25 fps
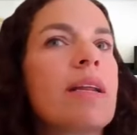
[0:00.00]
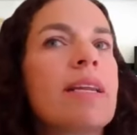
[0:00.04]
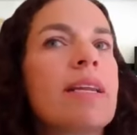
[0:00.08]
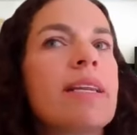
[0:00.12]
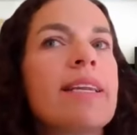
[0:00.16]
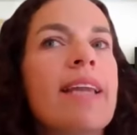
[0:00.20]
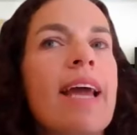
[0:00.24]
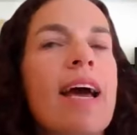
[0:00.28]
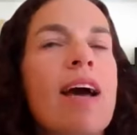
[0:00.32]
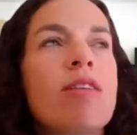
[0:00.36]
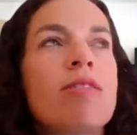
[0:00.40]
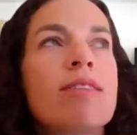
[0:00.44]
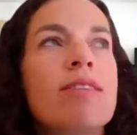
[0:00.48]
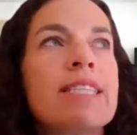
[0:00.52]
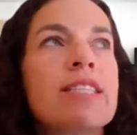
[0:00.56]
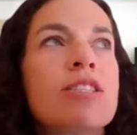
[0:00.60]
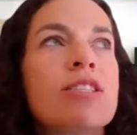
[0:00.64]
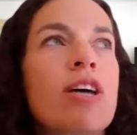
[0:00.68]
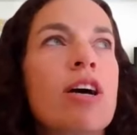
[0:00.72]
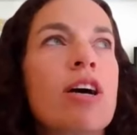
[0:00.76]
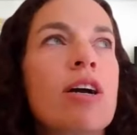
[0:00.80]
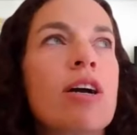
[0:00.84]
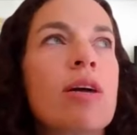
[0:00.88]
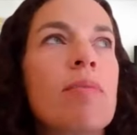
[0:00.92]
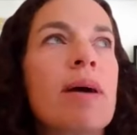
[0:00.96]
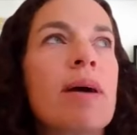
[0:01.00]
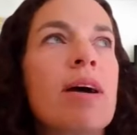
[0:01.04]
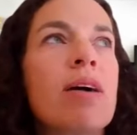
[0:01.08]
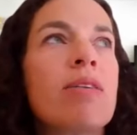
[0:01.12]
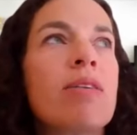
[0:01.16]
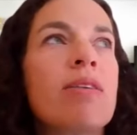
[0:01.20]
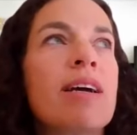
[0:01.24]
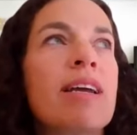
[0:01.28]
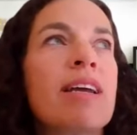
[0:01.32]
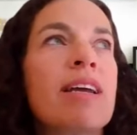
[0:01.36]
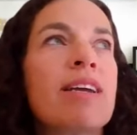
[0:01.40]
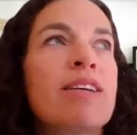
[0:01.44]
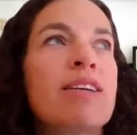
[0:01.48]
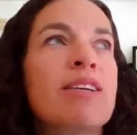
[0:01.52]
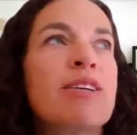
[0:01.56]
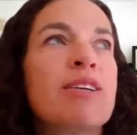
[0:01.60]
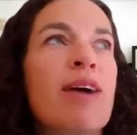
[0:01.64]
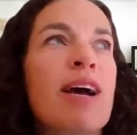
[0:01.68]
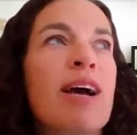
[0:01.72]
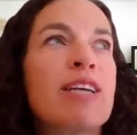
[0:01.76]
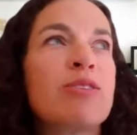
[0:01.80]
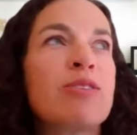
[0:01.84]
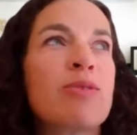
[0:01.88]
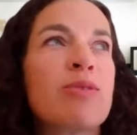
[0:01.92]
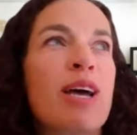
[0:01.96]
now let's talk about,
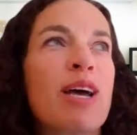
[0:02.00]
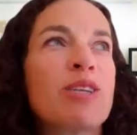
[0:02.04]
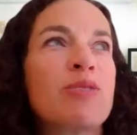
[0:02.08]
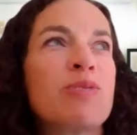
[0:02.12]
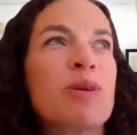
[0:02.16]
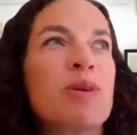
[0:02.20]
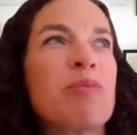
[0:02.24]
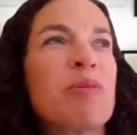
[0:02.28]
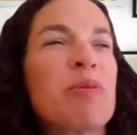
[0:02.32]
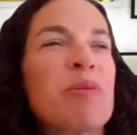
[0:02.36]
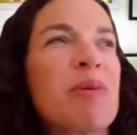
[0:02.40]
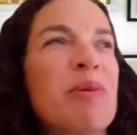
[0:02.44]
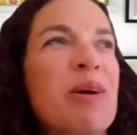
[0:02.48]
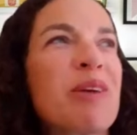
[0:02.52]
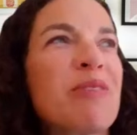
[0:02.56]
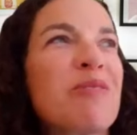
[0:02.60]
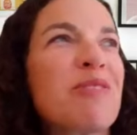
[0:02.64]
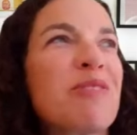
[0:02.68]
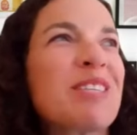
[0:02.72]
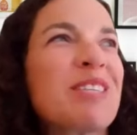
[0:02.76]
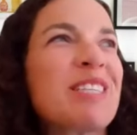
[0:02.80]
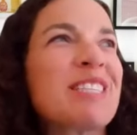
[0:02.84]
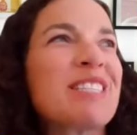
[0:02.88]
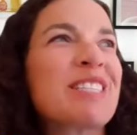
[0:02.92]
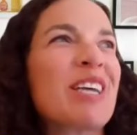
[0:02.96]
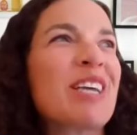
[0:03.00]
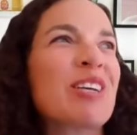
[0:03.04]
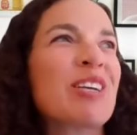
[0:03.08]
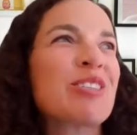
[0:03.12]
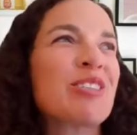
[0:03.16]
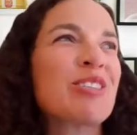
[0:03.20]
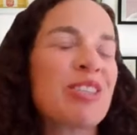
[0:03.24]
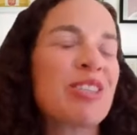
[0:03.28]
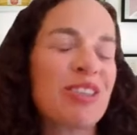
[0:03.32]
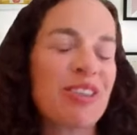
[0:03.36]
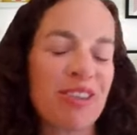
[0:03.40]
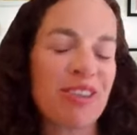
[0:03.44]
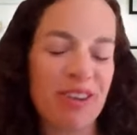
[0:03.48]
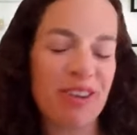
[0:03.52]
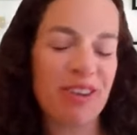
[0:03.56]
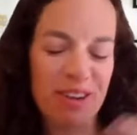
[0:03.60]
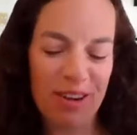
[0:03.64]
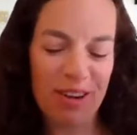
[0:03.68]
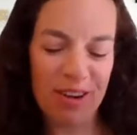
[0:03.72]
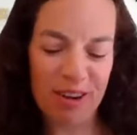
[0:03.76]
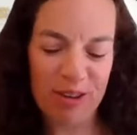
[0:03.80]
as we prepared for this session,